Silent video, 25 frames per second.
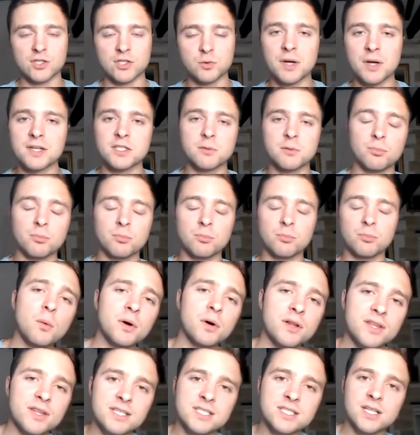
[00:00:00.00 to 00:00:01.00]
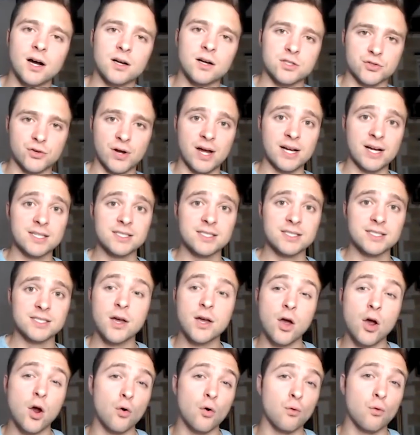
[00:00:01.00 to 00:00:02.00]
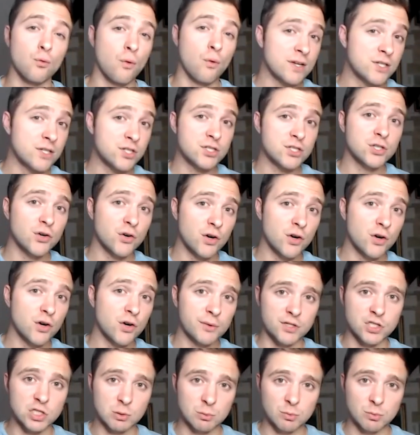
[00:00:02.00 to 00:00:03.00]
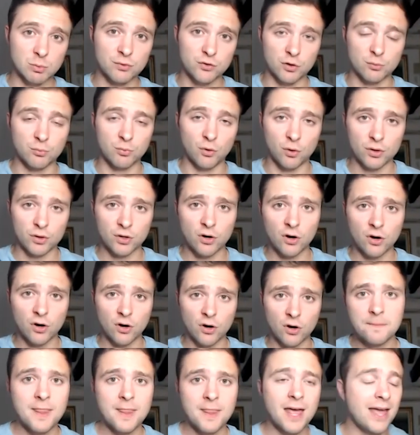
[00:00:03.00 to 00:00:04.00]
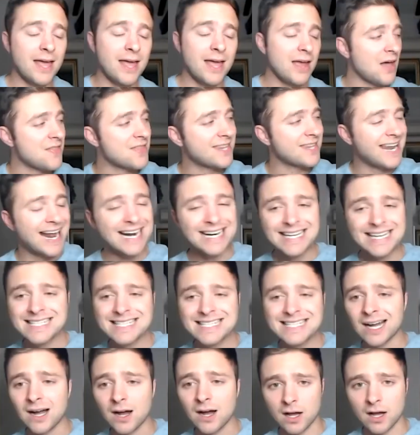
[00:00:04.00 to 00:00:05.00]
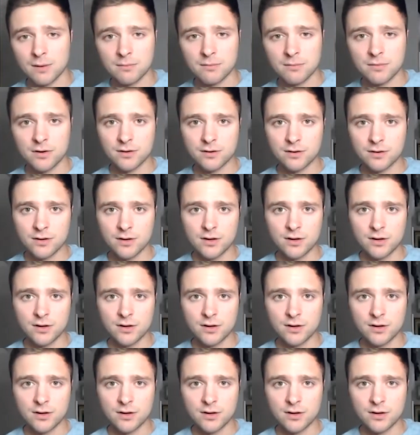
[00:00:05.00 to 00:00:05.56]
So we can deploy one of these contracts, register it with the Superfluid Protocol, and then anytime